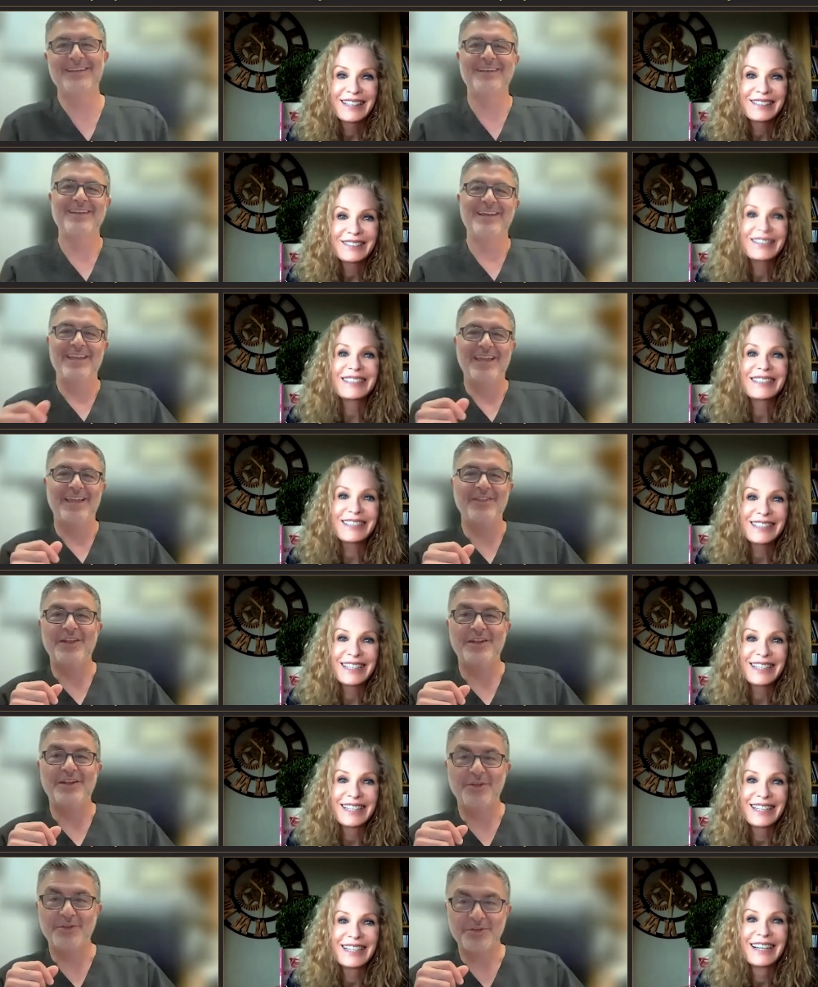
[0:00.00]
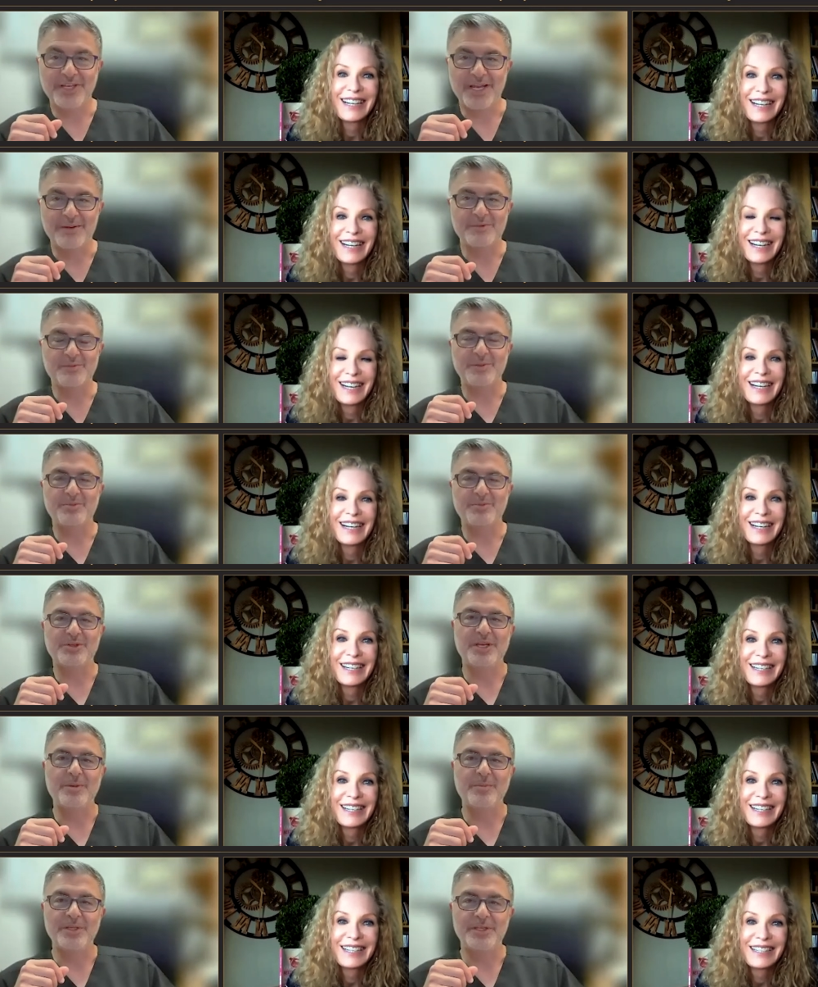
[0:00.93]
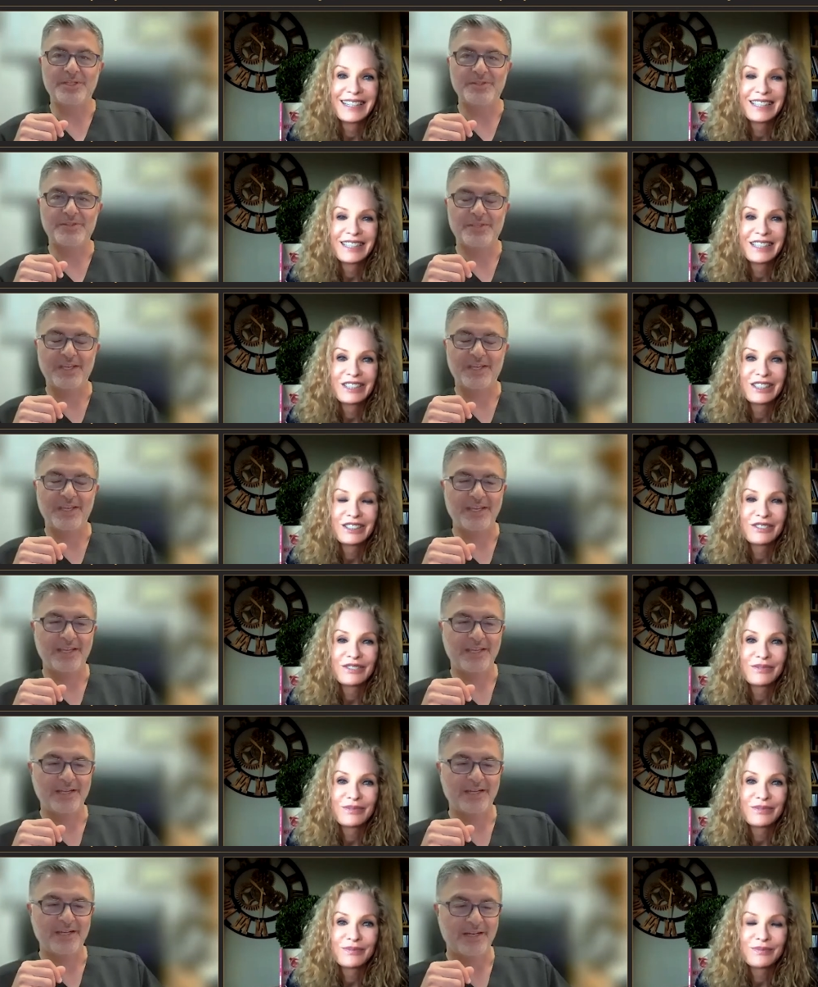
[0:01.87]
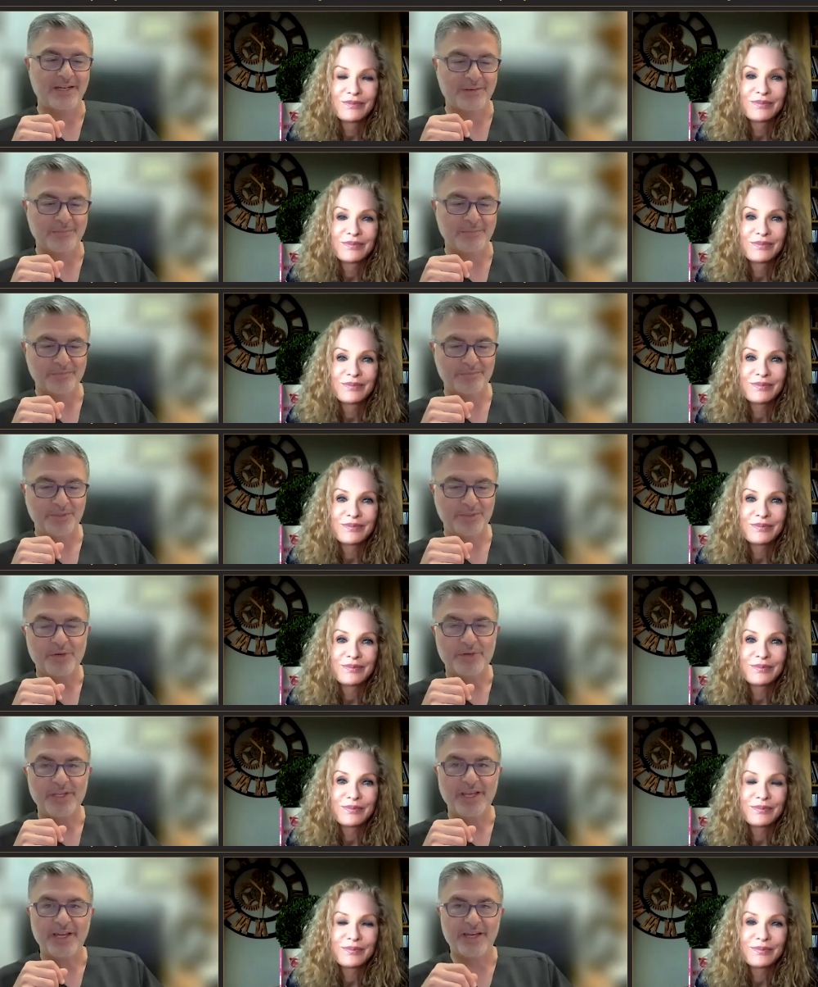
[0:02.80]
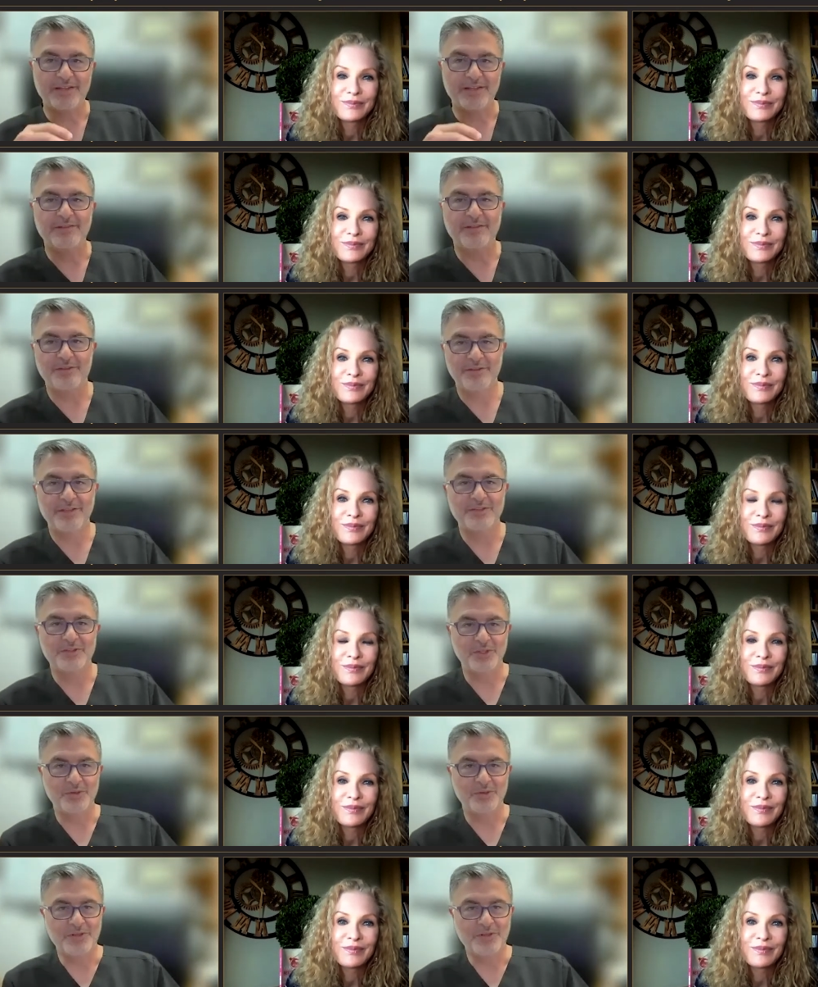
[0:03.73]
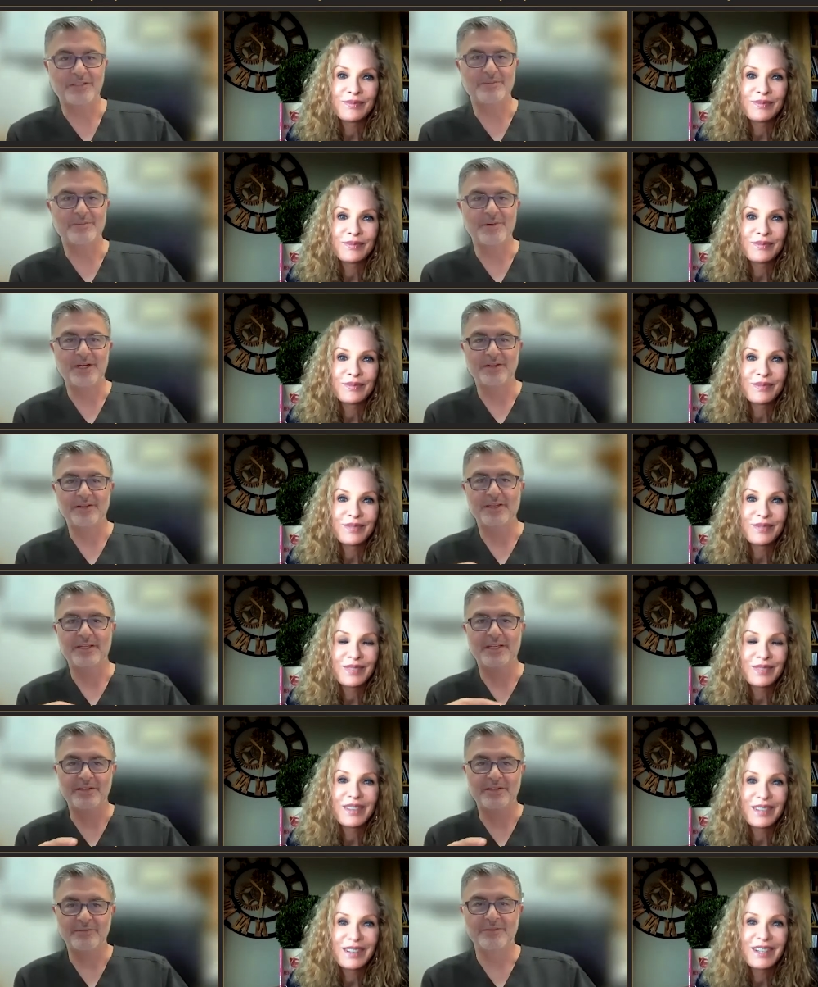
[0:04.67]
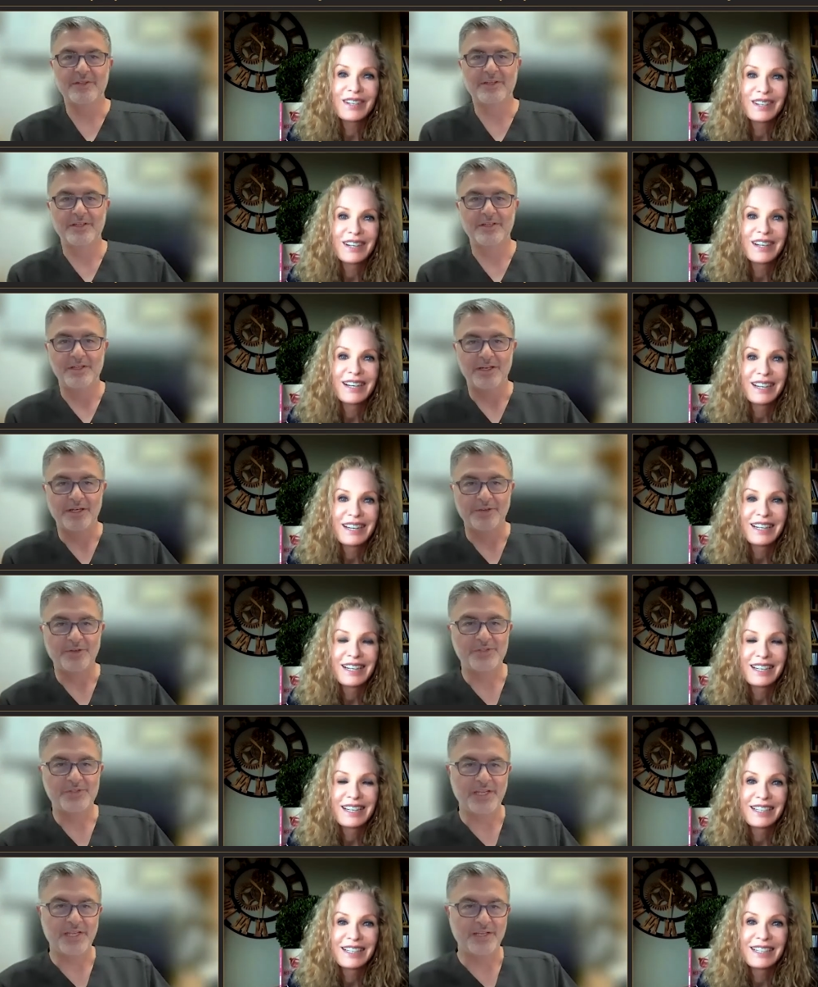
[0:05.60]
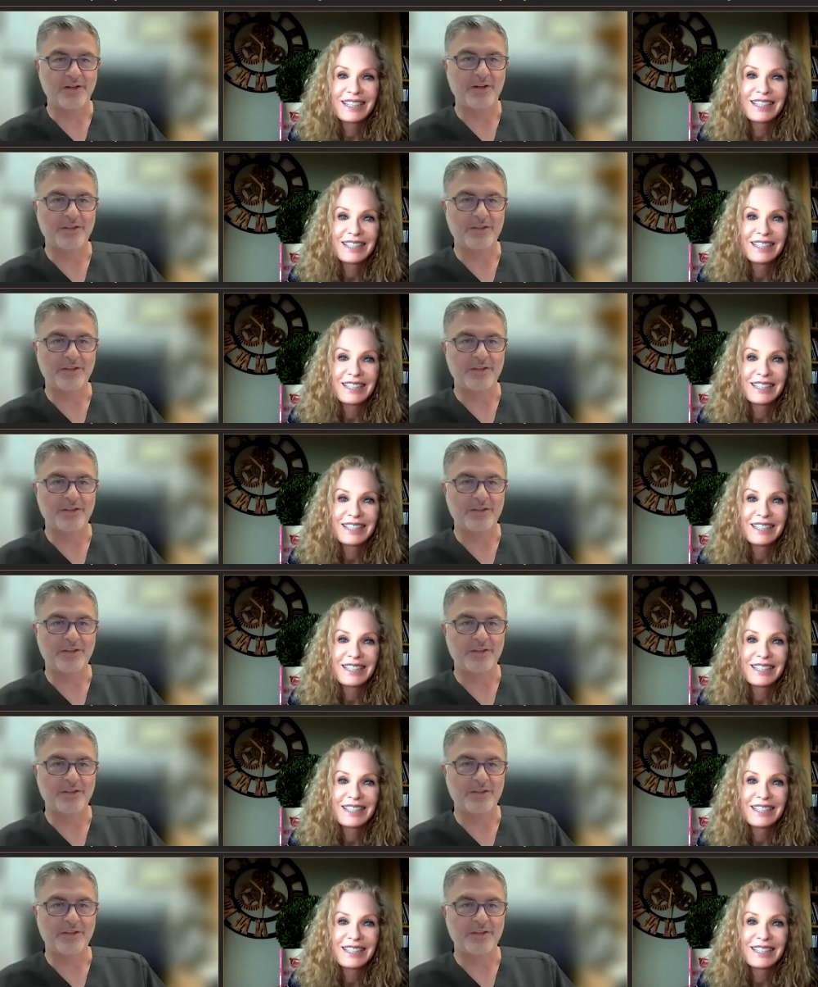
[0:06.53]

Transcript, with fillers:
Speaker 1: Really? And then other times people come in and say, um, you know, yeah, the things that you talked about, they kind of understand all